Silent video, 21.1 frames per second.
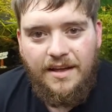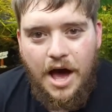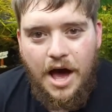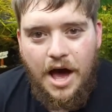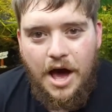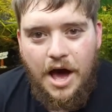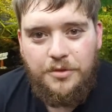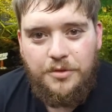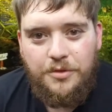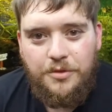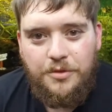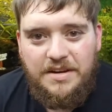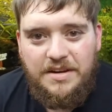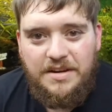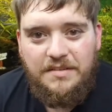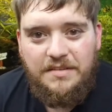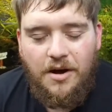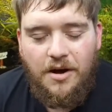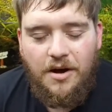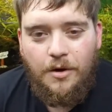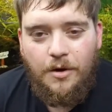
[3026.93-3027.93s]
a 3
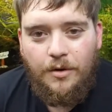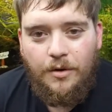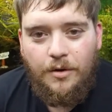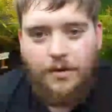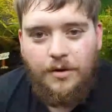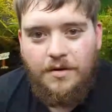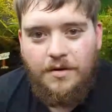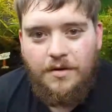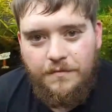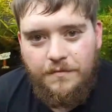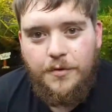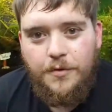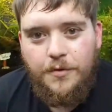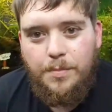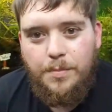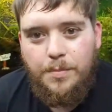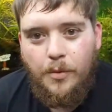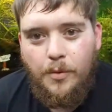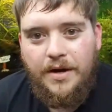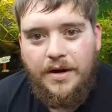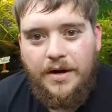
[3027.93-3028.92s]
vol Fu
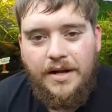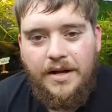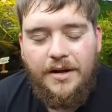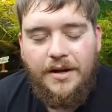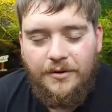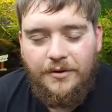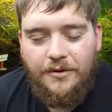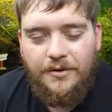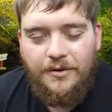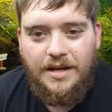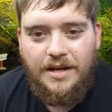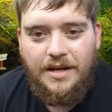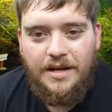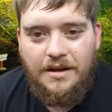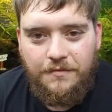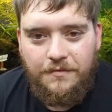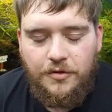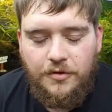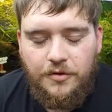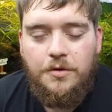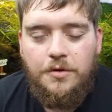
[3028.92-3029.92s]
point oh, a
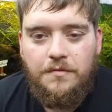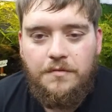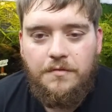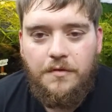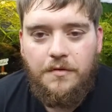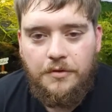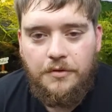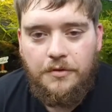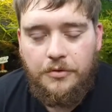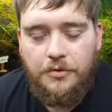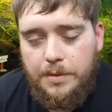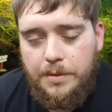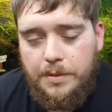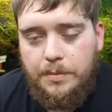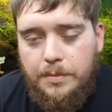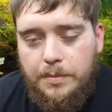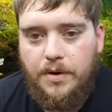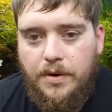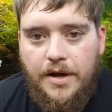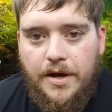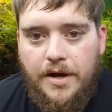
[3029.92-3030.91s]
Flu Vol
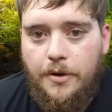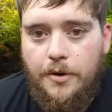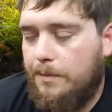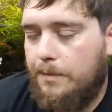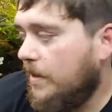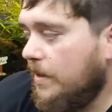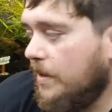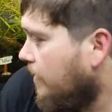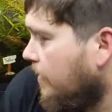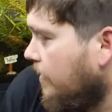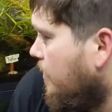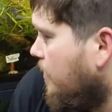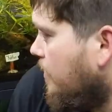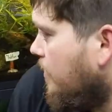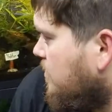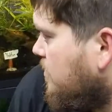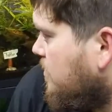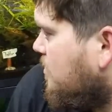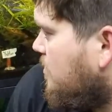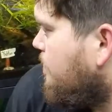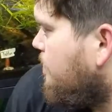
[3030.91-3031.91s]
3.0,
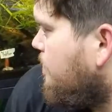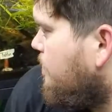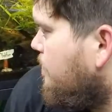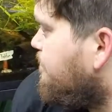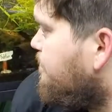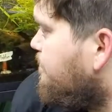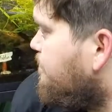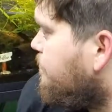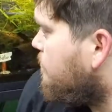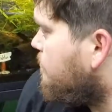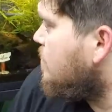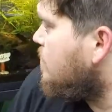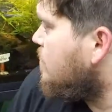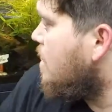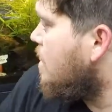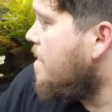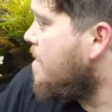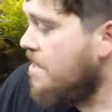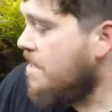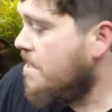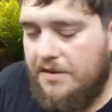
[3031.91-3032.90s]
because
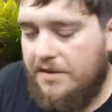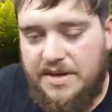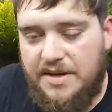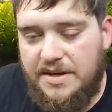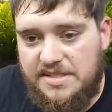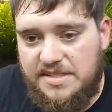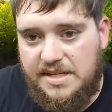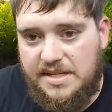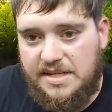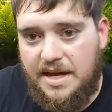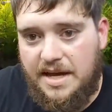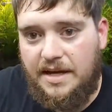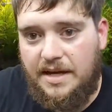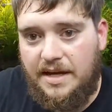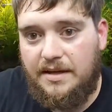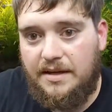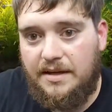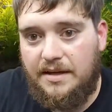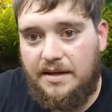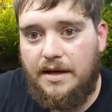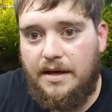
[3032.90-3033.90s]
this tank,
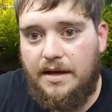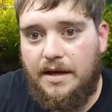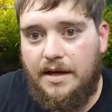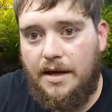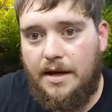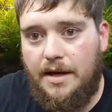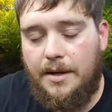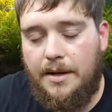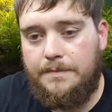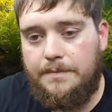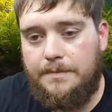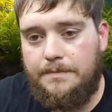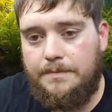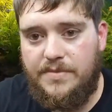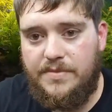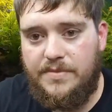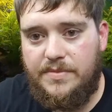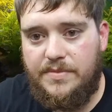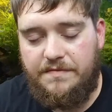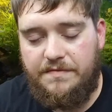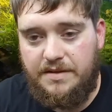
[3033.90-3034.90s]
the
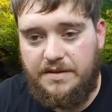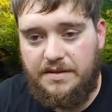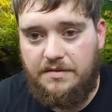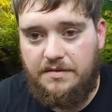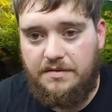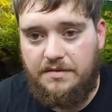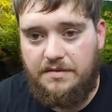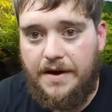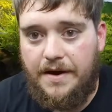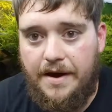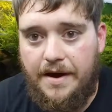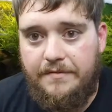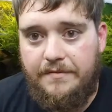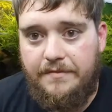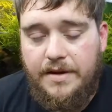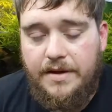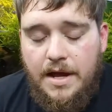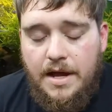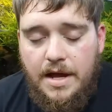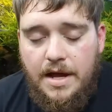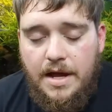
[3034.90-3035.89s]
55,
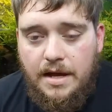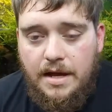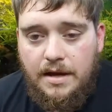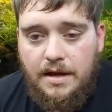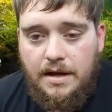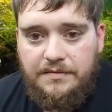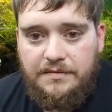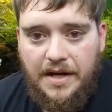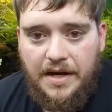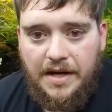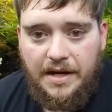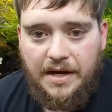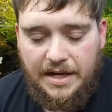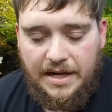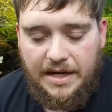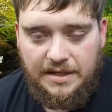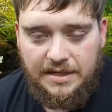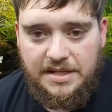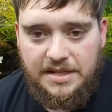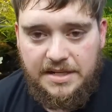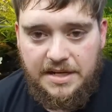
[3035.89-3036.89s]
I've got a
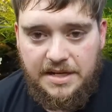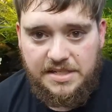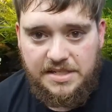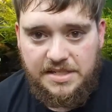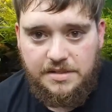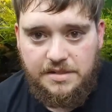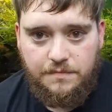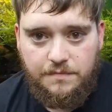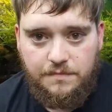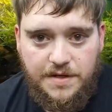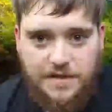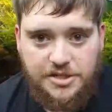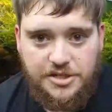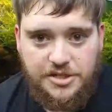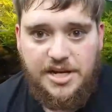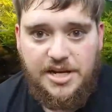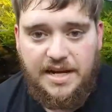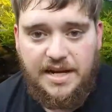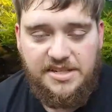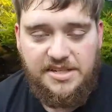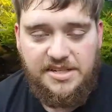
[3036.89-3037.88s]
Dustin's Fish
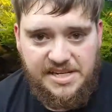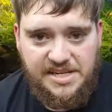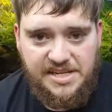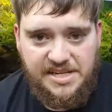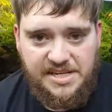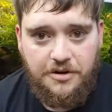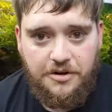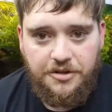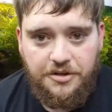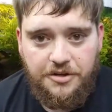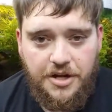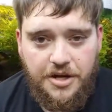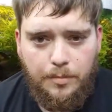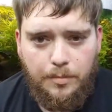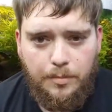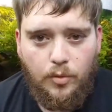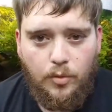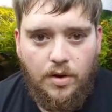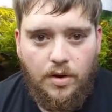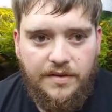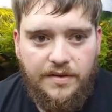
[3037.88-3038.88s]
Tank Standard Double
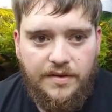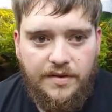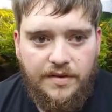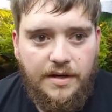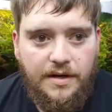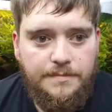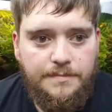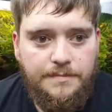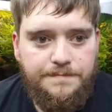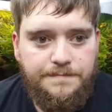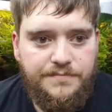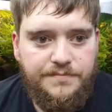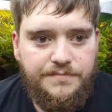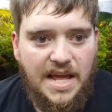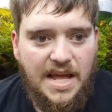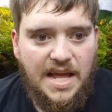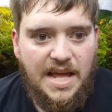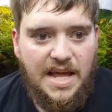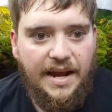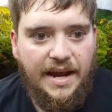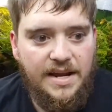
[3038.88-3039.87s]
on there,
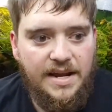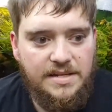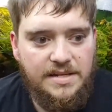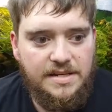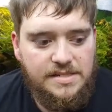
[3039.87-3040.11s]
and